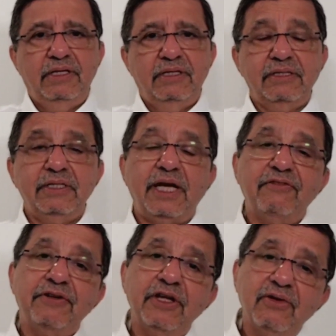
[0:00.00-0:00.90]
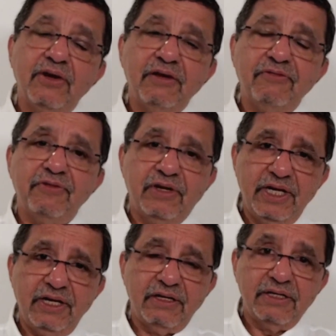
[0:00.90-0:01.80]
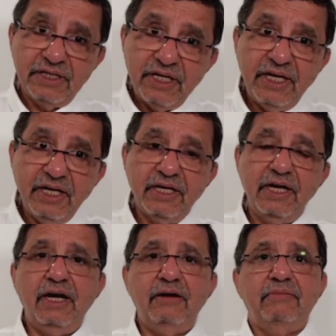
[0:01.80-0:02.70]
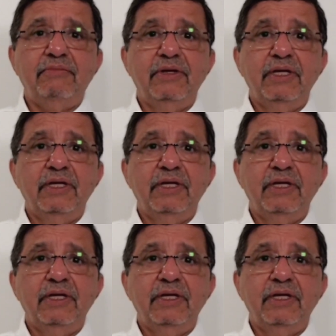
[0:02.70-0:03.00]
She said, after you left for England, she did come.